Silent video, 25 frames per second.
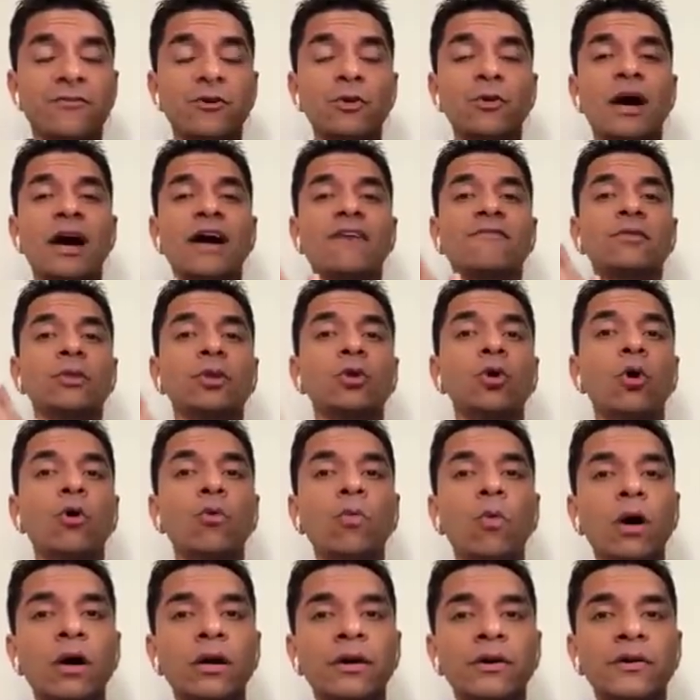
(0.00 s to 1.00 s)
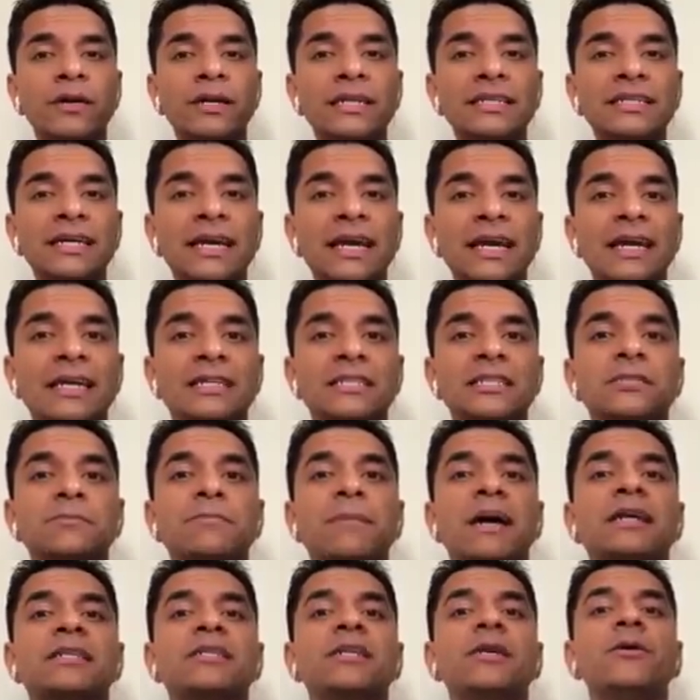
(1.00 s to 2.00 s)
If you have low water intake, this
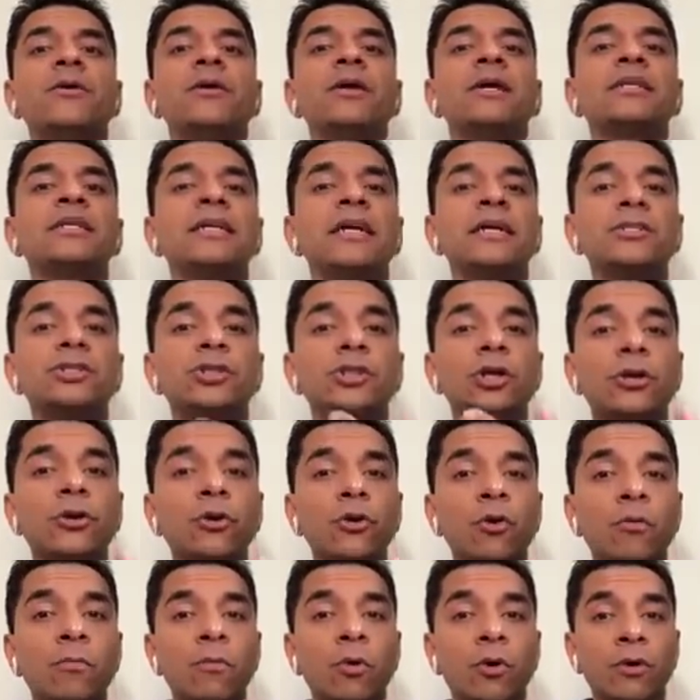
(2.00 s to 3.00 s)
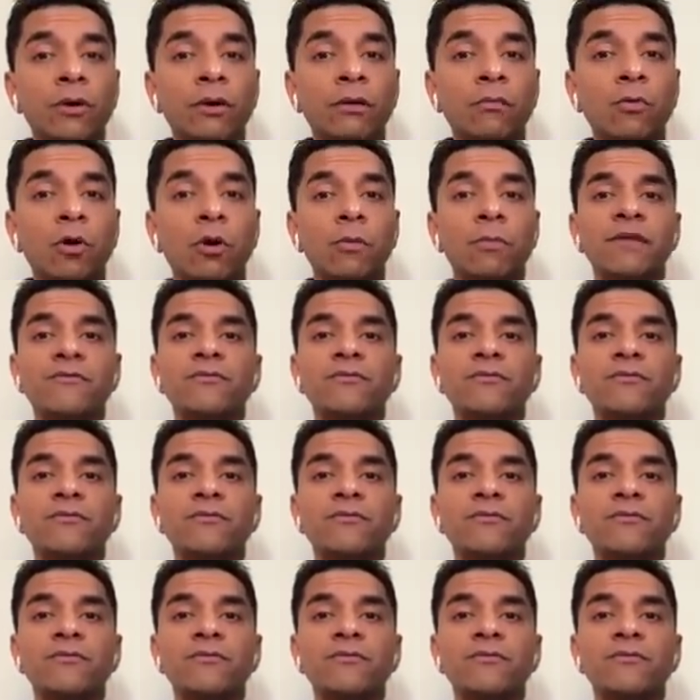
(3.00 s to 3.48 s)
bacteria tends to grow more and more.